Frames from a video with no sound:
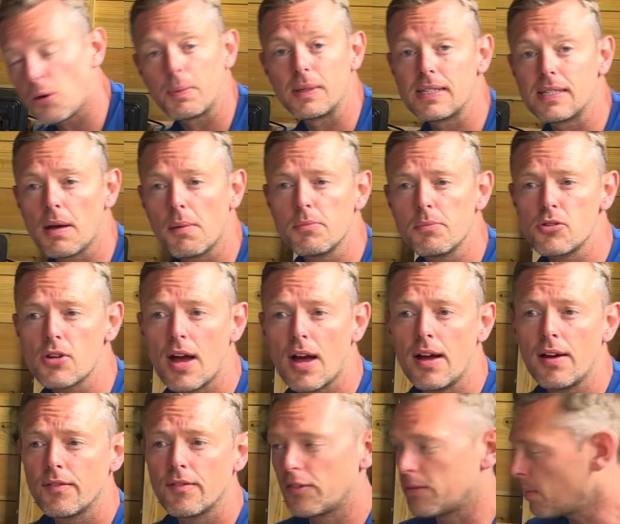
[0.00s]
in temperature
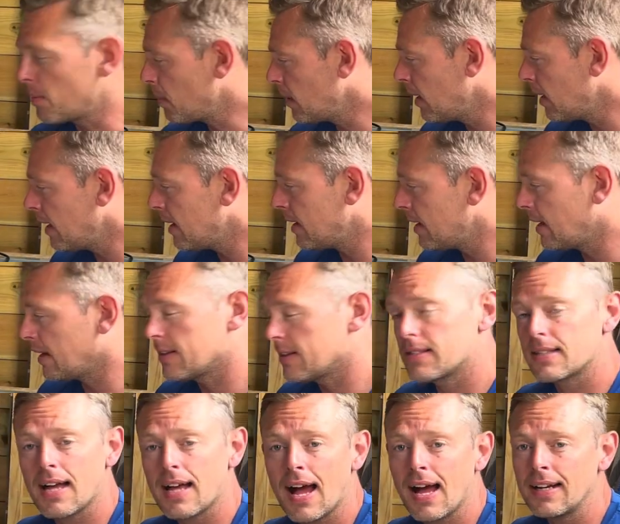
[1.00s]
from the plate either
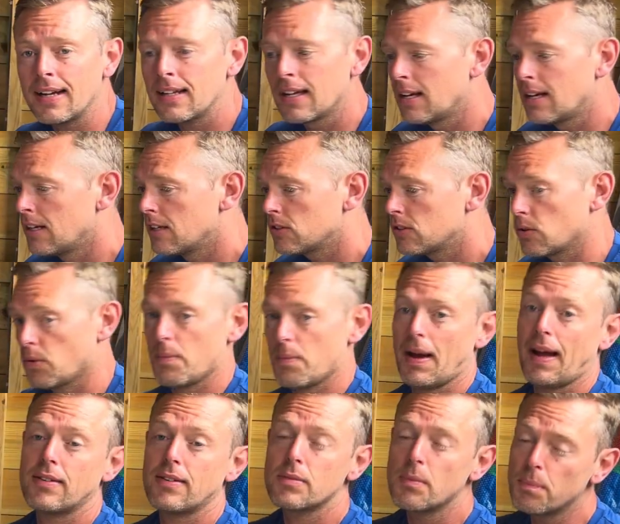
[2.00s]
side so we might
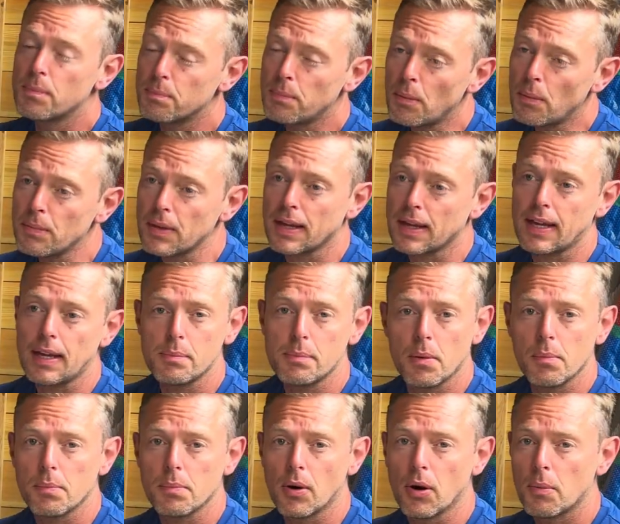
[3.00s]
have to bump the heat
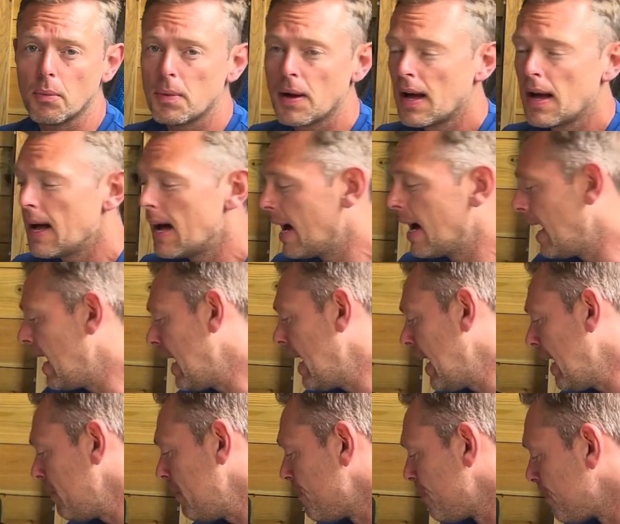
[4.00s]
pump up
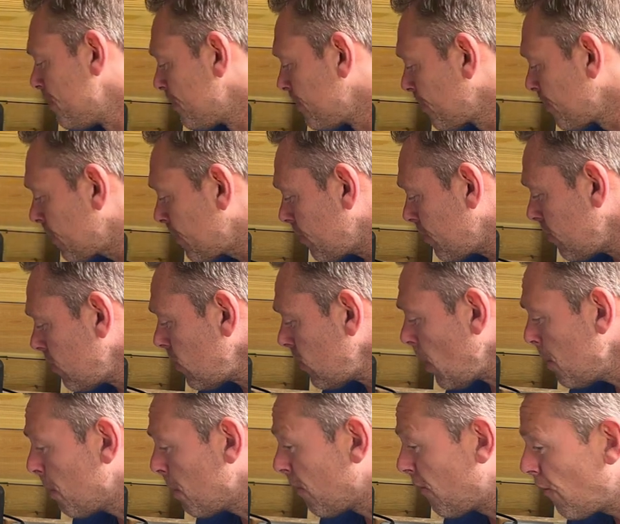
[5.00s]
um,
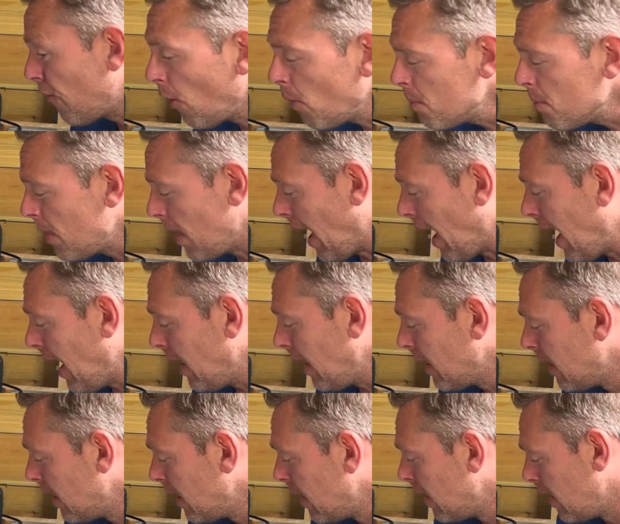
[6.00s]
from that
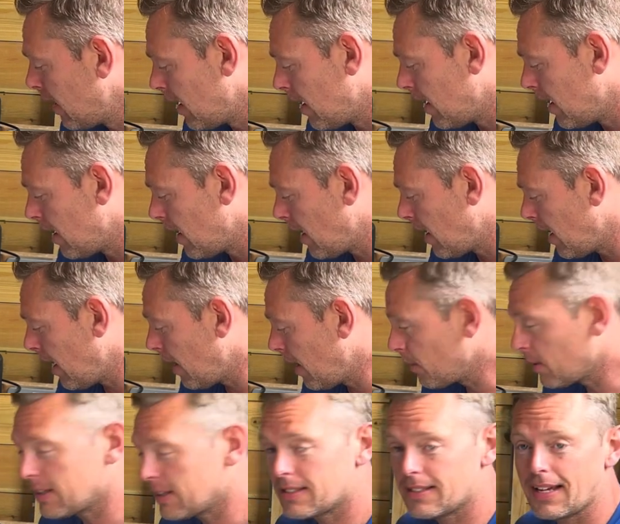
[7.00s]
uh, we're
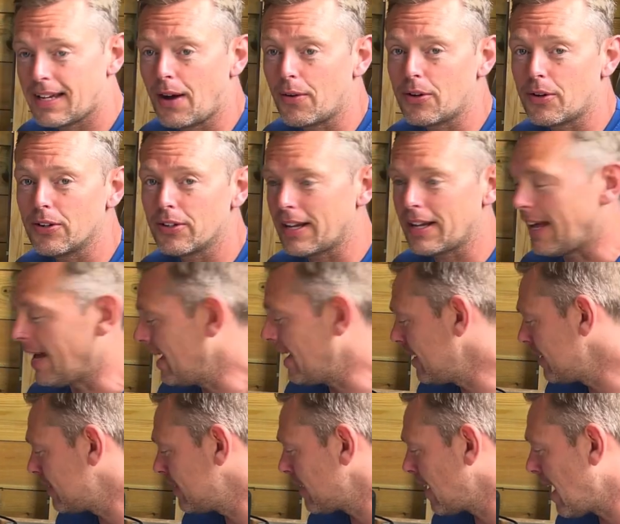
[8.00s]
going to see how good it
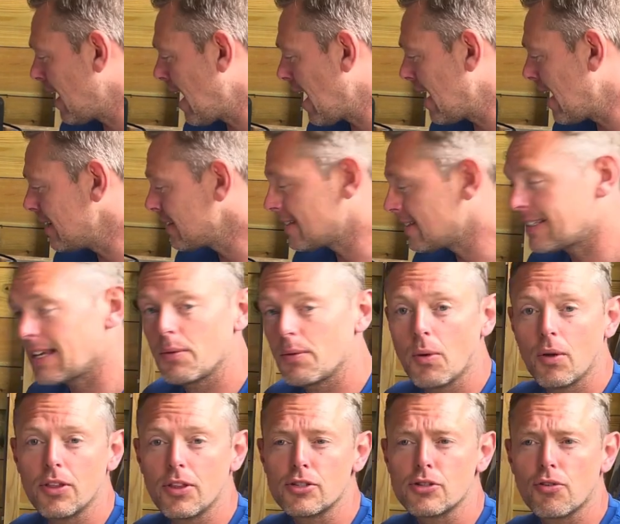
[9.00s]
is uh, see
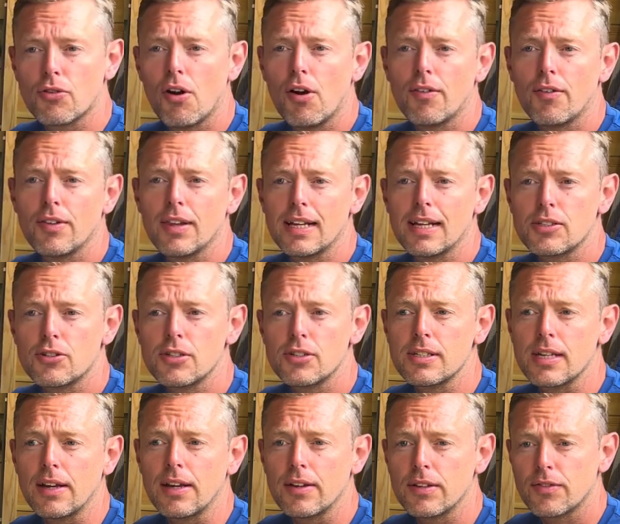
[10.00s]
what the draw of
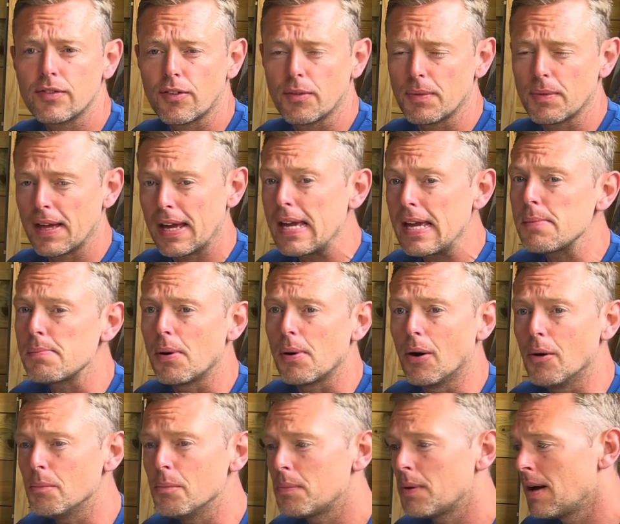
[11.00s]
electricity is from the heat
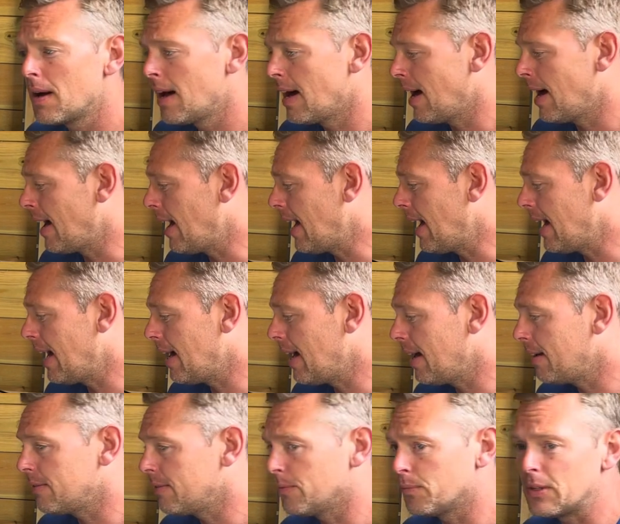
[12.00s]
pump uh,
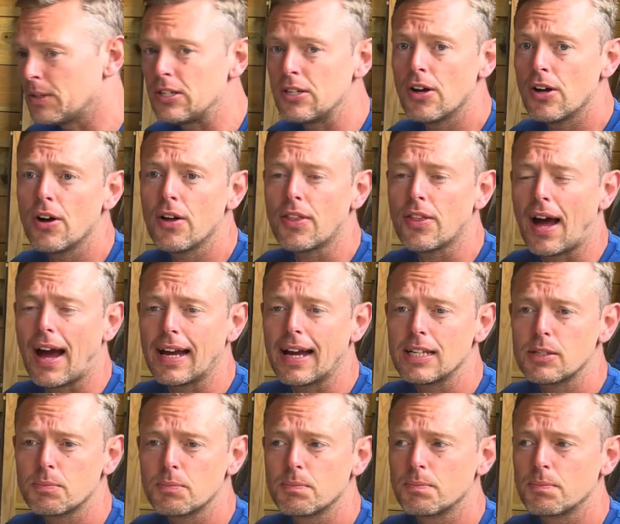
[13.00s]
we know that it's